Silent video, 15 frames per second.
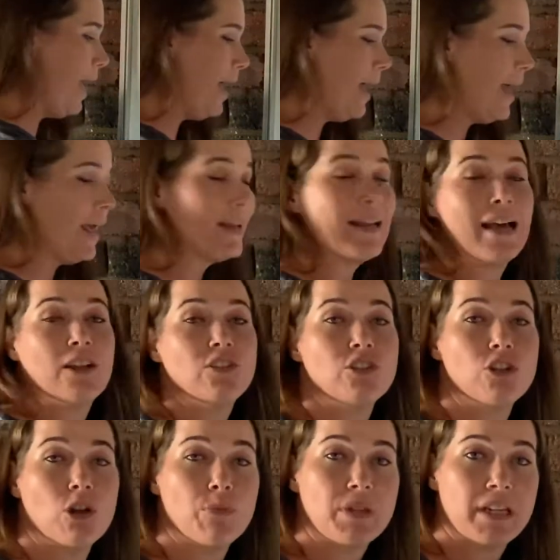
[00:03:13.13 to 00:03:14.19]
and our
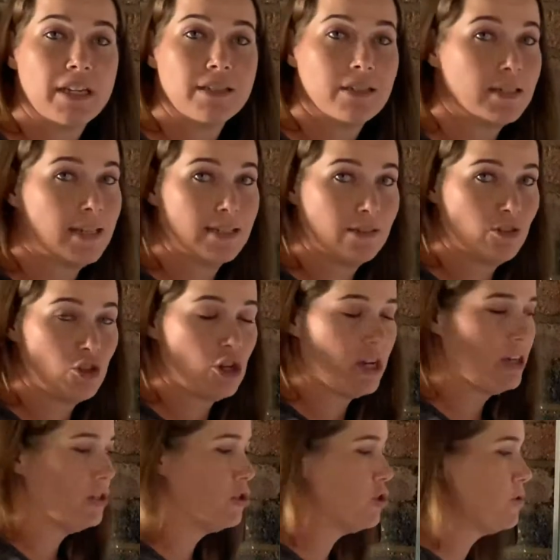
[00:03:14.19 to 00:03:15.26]
denominator doesn't
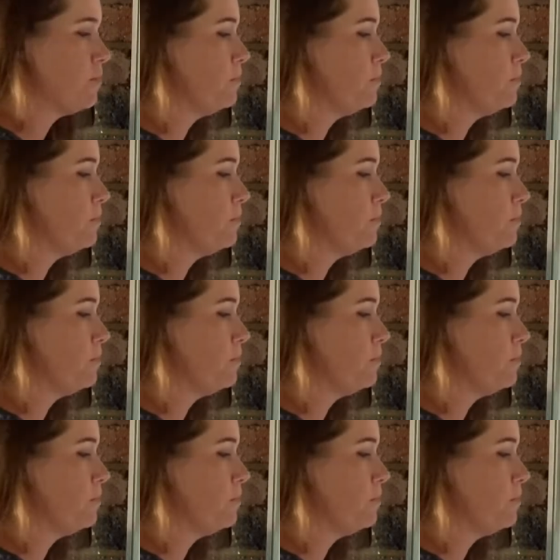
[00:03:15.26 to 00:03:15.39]
change.